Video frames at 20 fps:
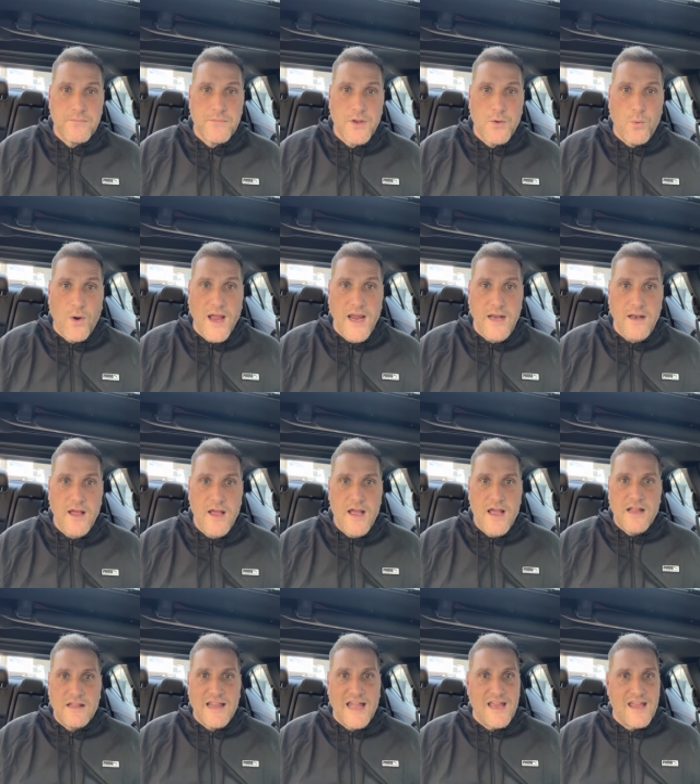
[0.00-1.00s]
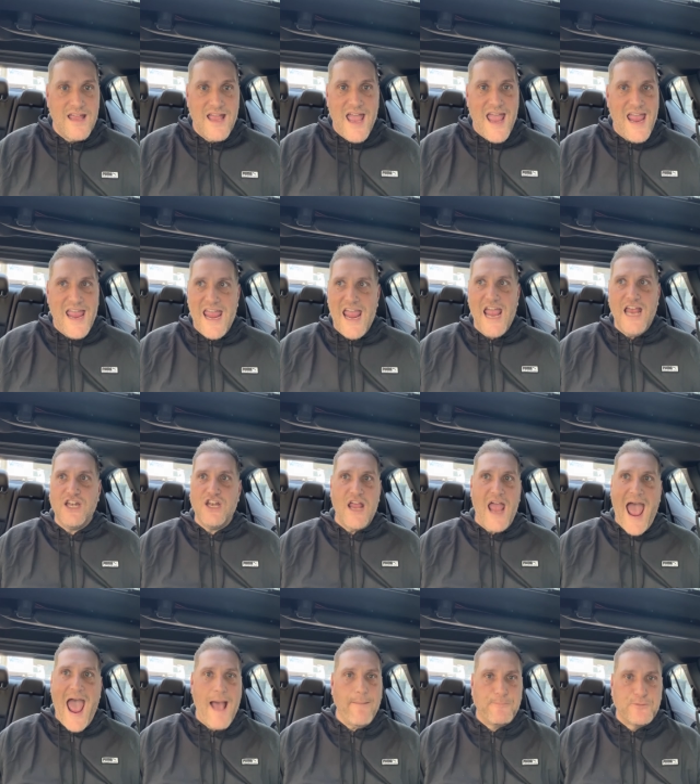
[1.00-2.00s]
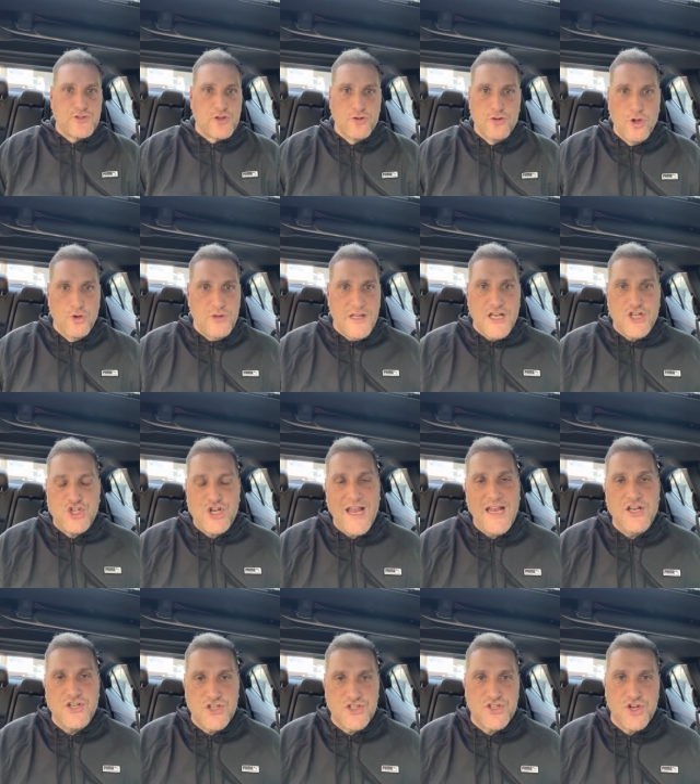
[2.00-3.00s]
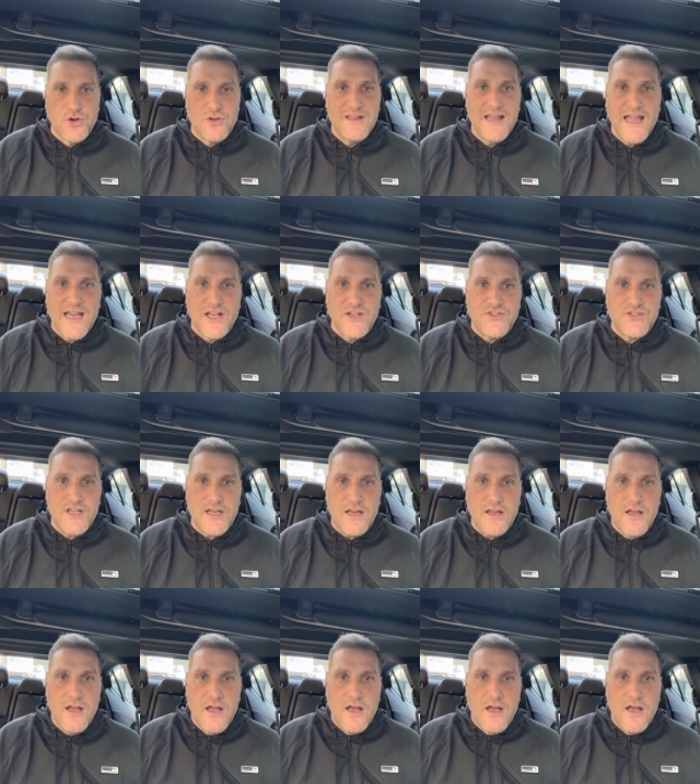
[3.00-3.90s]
right? Like, it absolutely changes your legacy.